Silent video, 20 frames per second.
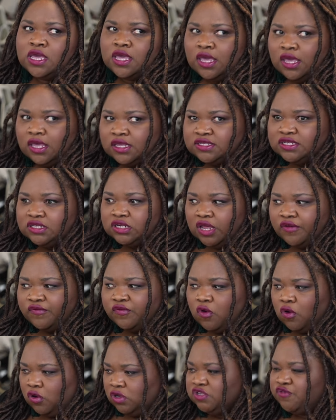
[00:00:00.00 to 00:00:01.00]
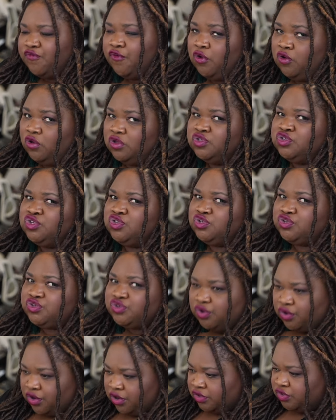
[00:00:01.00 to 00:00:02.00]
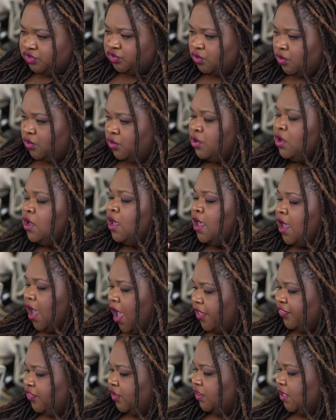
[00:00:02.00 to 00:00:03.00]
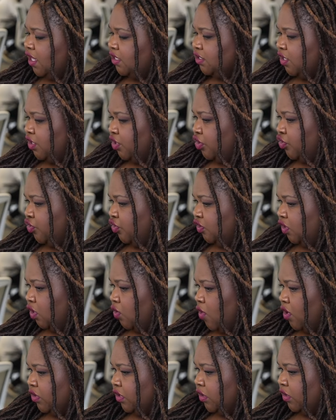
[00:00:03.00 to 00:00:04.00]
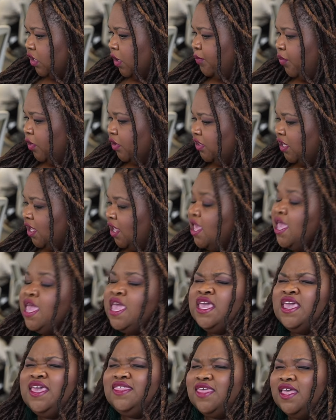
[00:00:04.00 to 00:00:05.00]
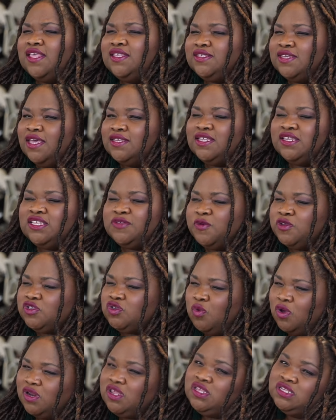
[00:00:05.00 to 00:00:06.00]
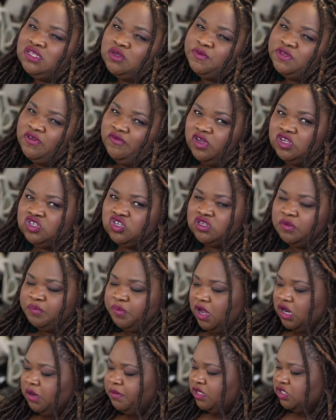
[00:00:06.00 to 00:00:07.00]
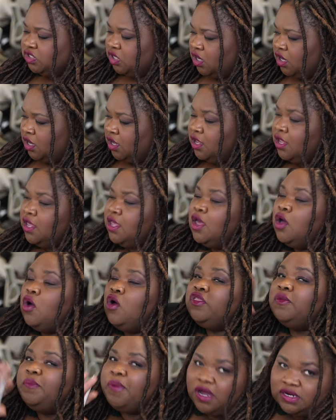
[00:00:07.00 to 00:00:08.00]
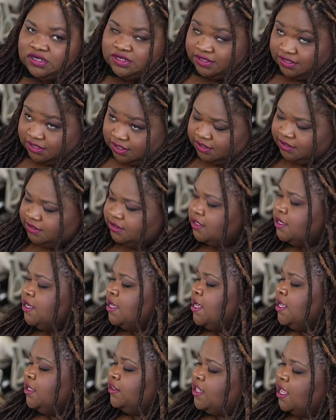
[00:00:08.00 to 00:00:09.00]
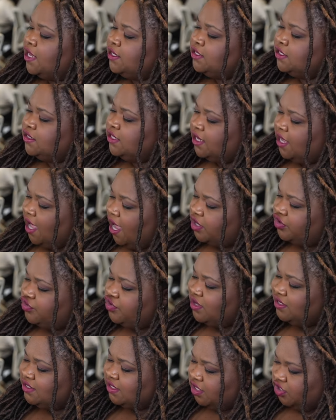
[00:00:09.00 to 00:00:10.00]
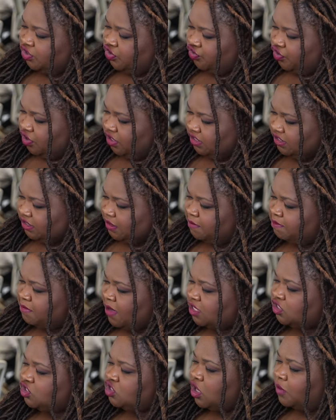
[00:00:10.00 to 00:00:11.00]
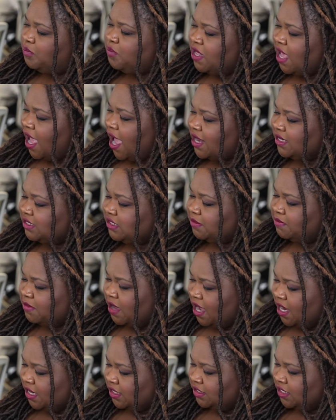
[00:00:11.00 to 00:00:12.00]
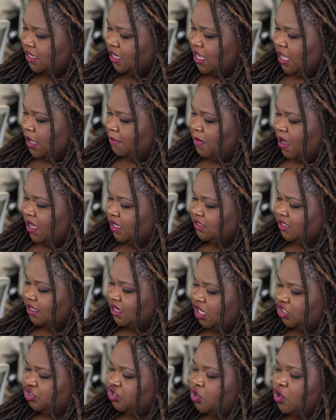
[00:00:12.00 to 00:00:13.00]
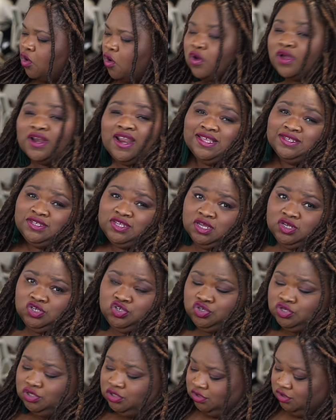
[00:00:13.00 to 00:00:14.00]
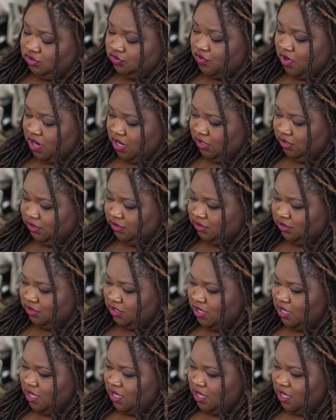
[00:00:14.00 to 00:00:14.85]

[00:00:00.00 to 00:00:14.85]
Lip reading: is enough cause for concern. So I think that's an interesting one that they put there. He then says, and speaks to what his observations in Parliament are, or the party says, that the country's interest must not be undermined by international organizations, right?